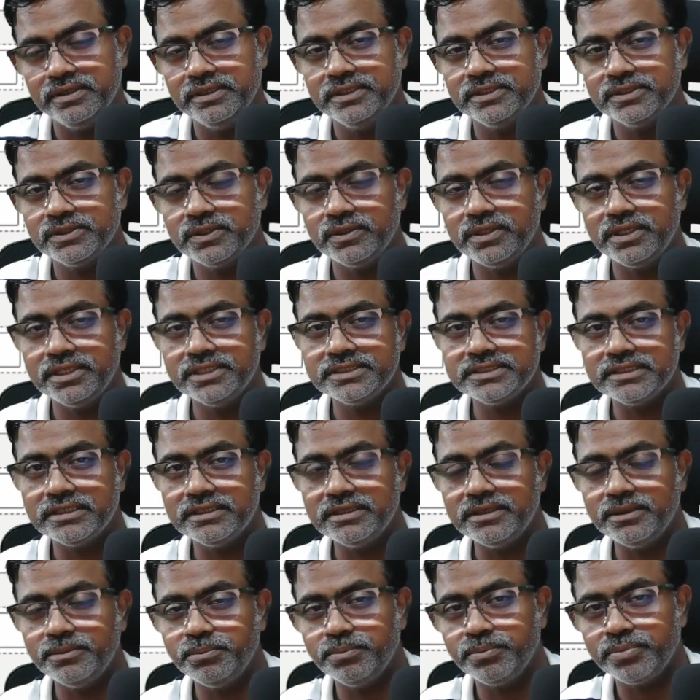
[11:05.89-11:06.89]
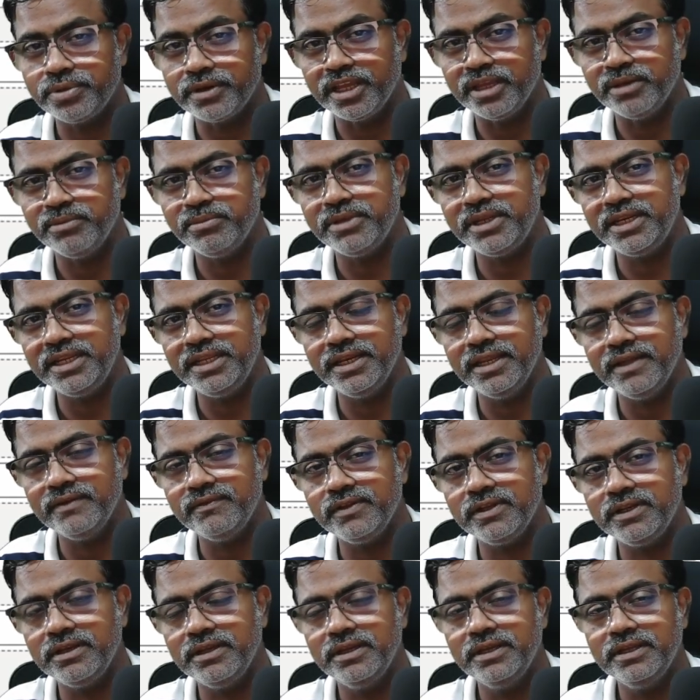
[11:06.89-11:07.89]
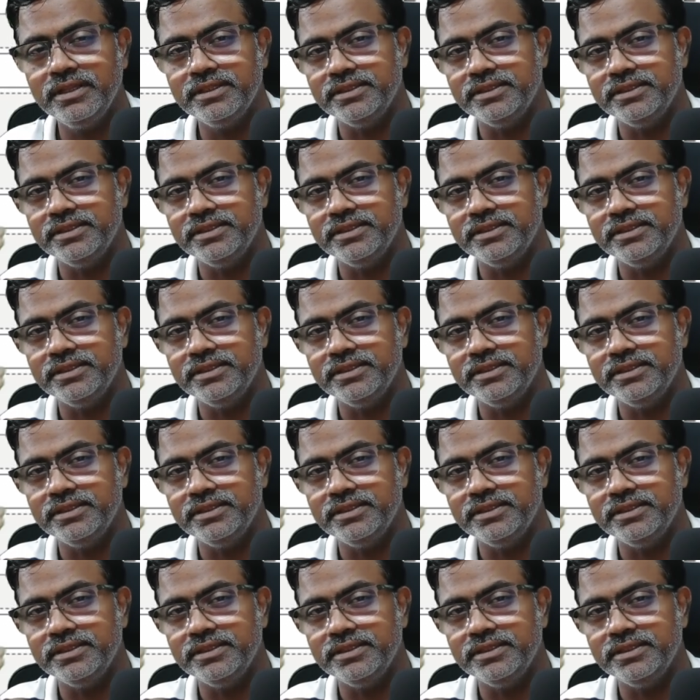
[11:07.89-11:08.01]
So there's a primary level,